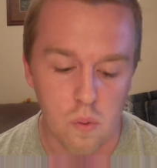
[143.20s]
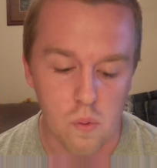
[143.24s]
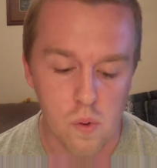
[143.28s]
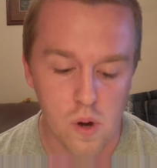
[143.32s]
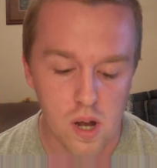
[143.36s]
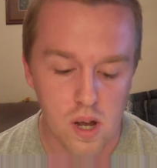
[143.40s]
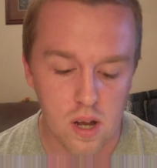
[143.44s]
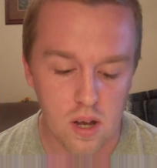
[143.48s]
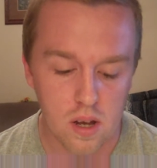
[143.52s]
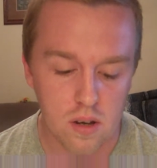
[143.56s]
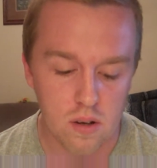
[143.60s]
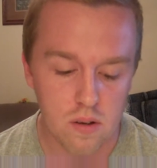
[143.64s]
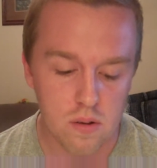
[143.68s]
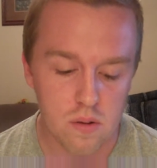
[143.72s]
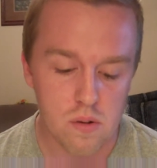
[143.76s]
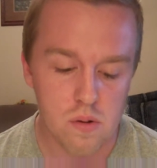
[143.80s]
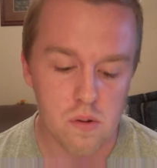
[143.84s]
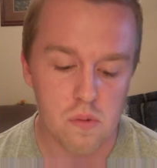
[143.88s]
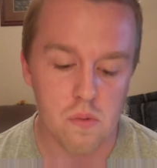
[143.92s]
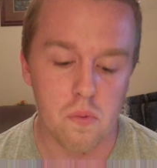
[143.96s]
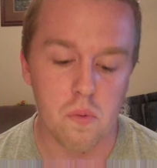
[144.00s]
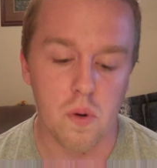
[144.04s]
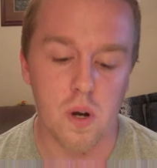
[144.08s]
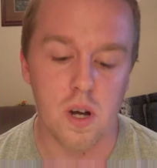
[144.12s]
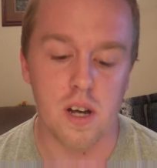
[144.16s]
Whoa,
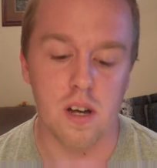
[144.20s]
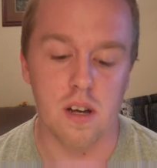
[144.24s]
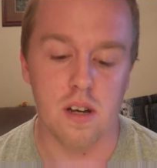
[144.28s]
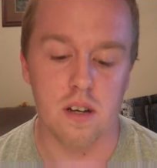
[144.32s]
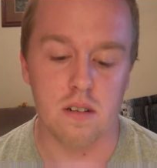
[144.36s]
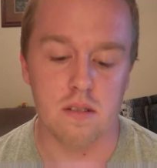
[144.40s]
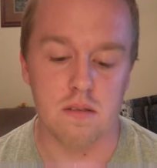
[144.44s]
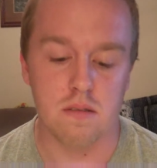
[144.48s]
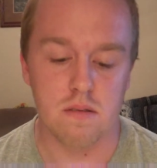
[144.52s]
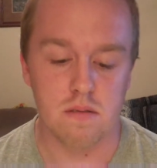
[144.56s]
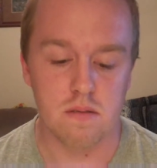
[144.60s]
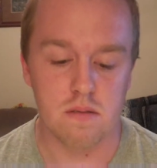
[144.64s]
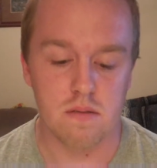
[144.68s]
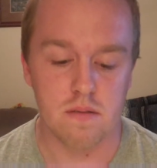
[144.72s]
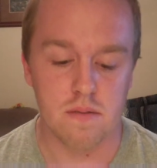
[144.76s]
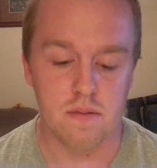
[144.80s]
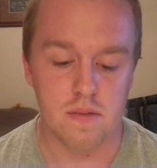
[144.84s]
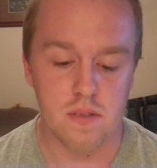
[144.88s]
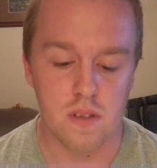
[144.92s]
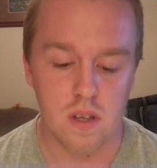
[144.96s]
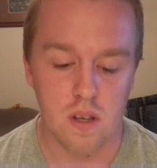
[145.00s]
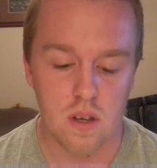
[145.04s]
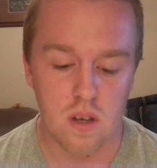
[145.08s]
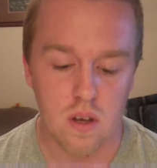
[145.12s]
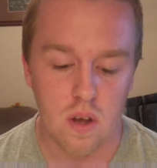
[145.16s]
whoa.
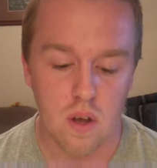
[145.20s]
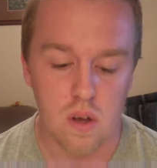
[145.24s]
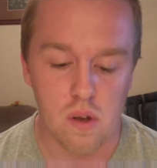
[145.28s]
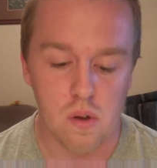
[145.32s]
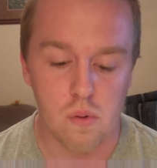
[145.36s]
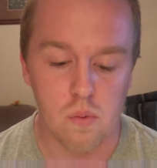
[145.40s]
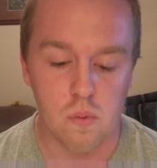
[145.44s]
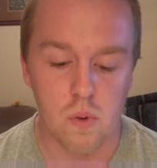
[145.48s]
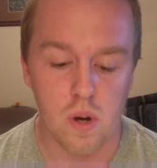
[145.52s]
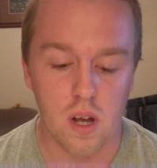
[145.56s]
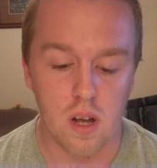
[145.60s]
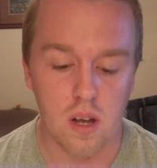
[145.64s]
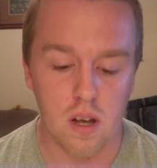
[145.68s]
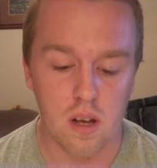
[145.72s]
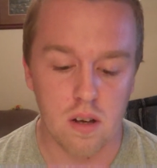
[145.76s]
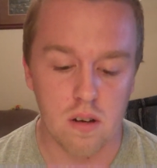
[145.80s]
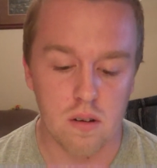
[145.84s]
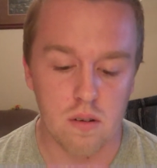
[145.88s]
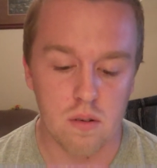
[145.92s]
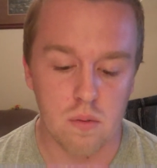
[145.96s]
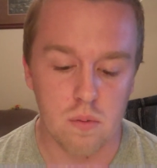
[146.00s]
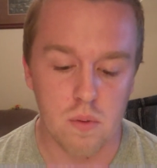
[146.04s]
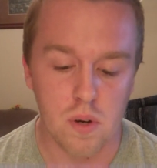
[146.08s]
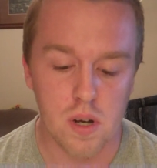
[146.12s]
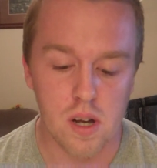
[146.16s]

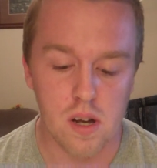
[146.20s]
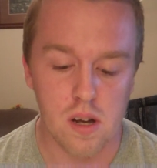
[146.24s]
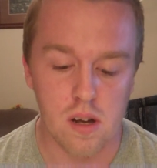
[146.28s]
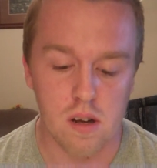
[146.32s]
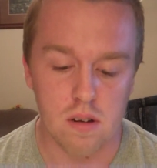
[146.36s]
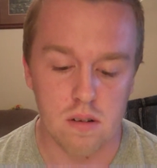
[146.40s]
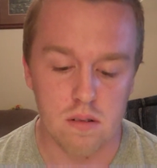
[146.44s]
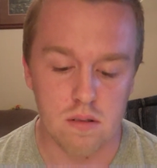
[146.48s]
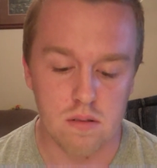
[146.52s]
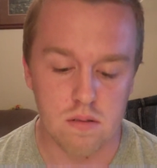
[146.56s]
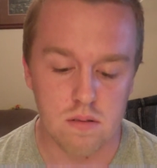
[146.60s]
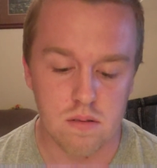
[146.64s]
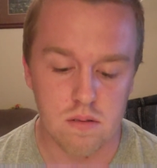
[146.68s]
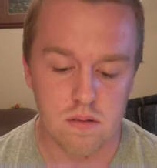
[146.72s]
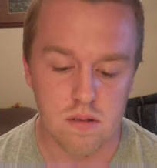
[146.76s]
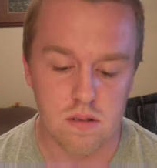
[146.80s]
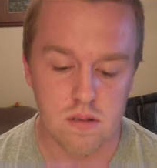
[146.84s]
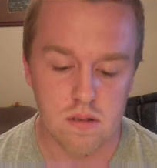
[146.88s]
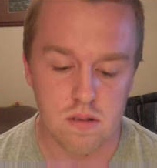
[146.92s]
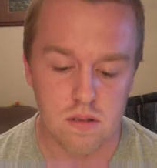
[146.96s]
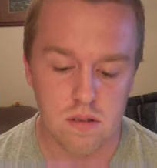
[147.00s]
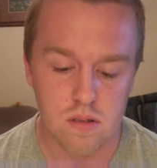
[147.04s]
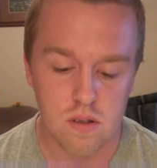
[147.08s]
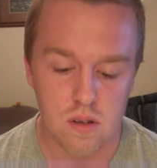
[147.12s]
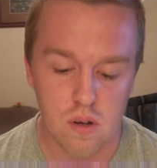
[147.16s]
Whoa, whoa,
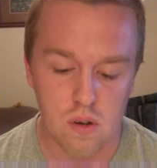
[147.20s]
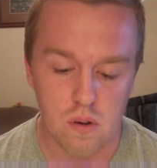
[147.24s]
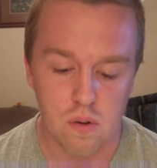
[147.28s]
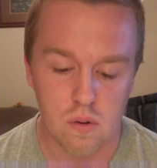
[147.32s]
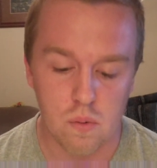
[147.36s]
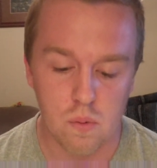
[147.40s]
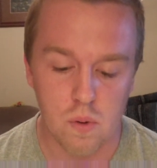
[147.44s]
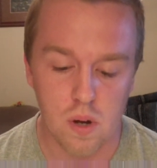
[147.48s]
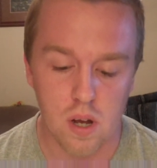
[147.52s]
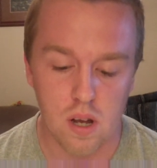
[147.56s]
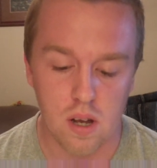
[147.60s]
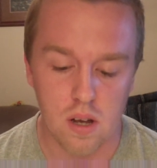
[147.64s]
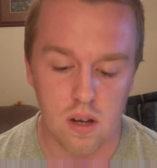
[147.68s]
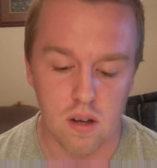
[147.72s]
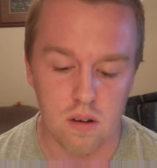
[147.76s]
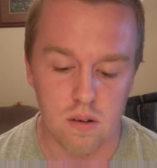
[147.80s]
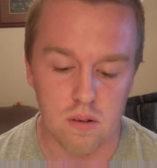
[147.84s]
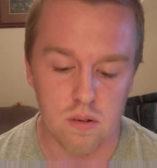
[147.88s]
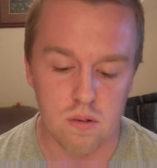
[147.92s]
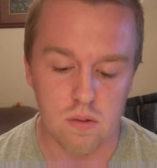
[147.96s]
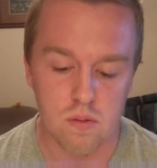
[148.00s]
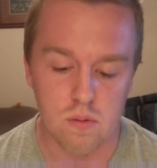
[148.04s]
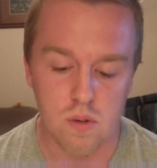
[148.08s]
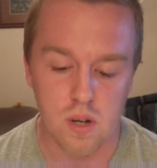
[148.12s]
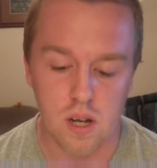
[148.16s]

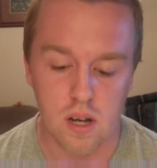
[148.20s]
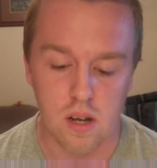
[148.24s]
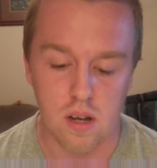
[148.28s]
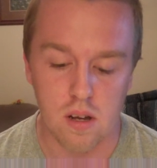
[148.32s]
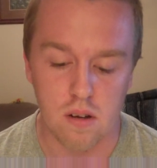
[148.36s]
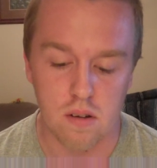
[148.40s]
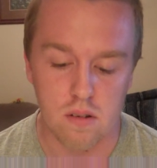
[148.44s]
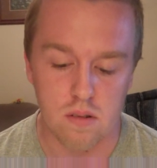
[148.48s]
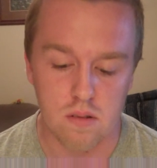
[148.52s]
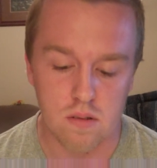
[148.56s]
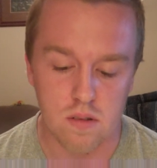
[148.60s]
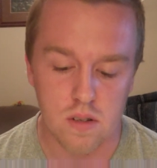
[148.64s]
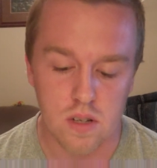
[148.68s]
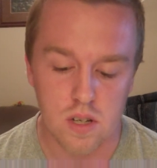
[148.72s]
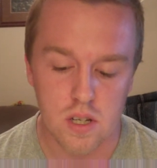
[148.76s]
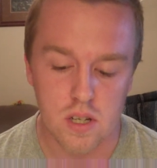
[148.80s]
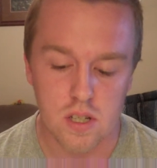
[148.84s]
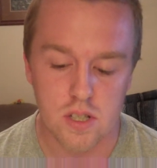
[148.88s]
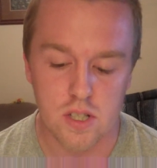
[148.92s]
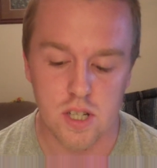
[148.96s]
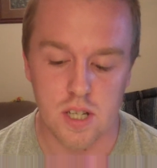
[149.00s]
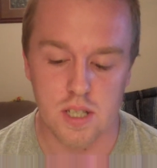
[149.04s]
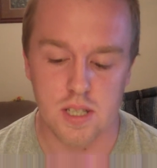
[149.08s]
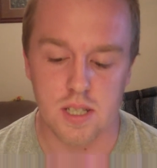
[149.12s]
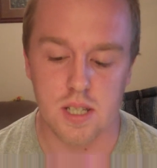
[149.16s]
whoa, whoa,
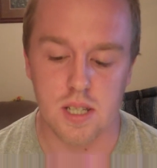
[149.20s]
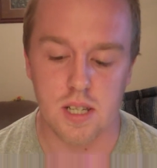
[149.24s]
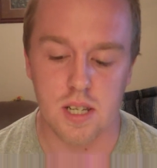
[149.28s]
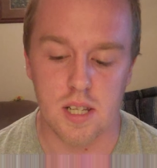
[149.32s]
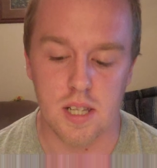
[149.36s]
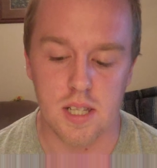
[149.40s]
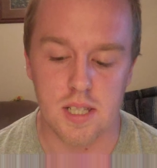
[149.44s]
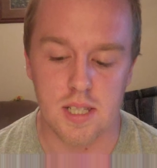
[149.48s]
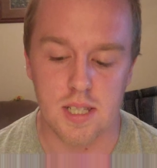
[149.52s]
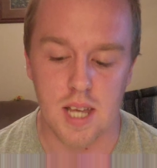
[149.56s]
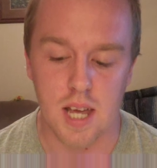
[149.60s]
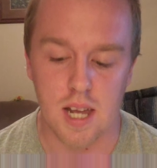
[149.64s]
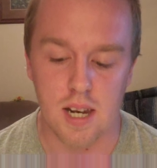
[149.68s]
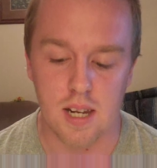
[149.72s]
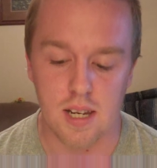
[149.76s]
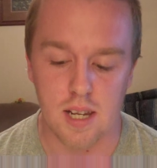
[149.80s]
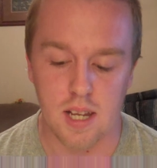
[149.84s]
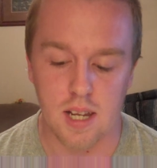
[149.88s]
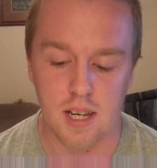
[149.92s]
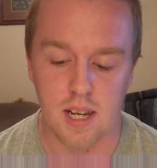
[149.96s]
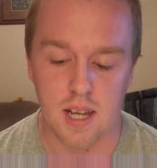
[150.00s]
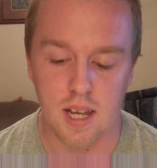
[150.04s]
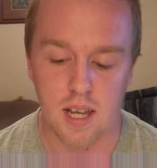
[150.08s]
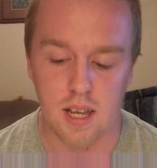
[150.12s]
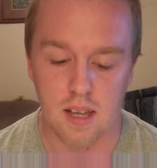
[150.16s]
just another
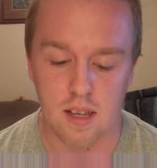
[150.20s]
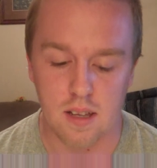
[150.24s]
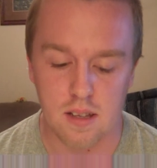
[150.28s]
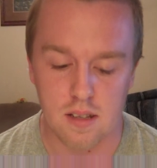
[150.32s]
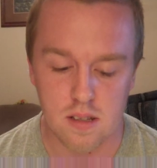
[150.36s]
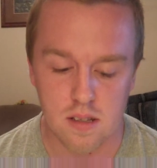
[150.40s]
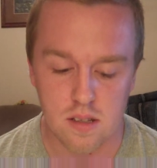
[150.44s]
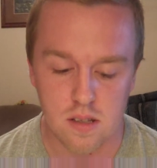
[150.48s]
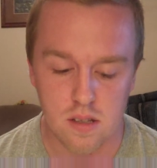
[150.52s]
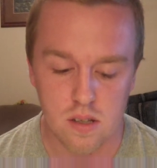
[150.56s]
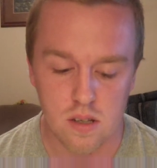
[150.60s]
Saturday night.